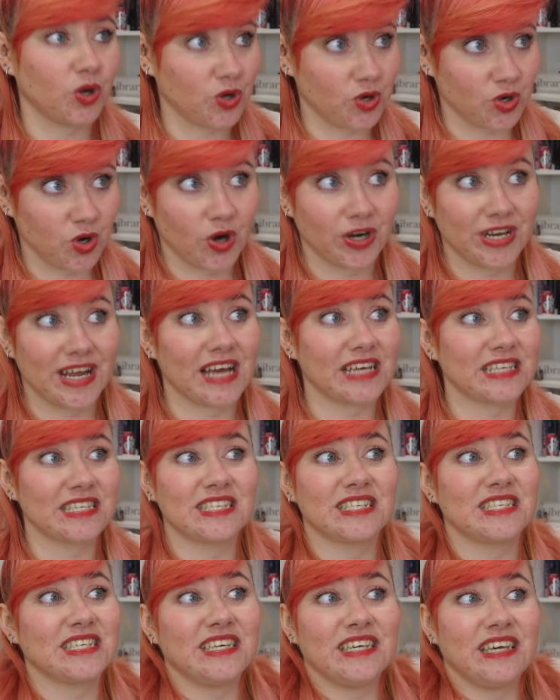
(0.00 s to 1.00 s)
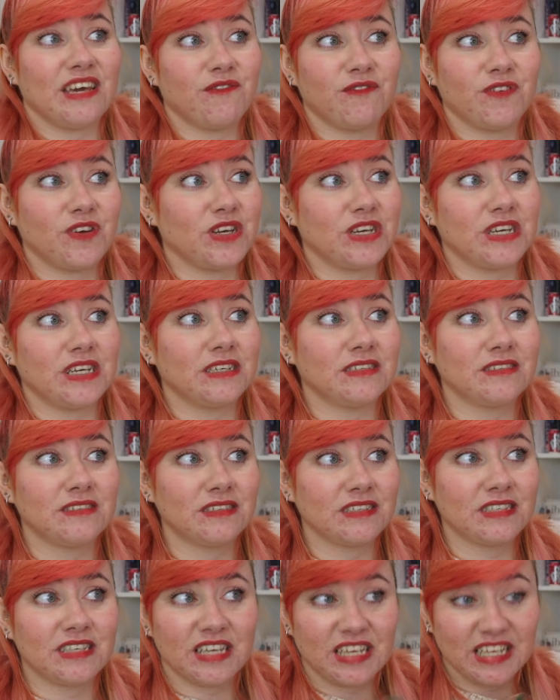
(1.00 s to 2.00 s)
goddess given
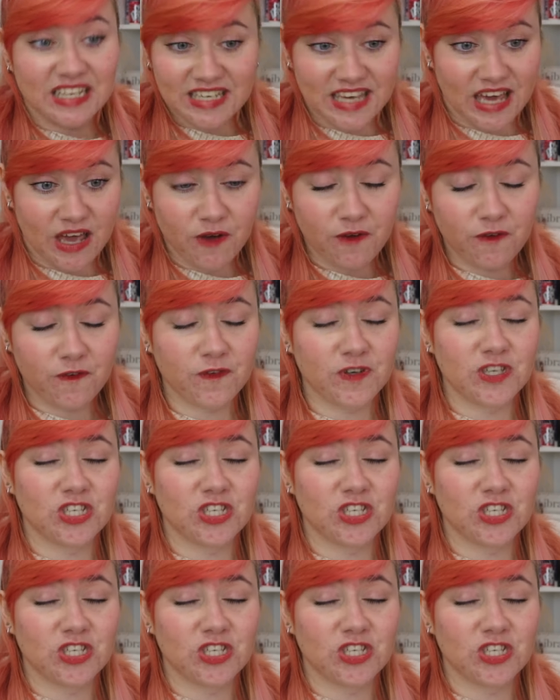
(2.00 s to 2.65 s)
gift.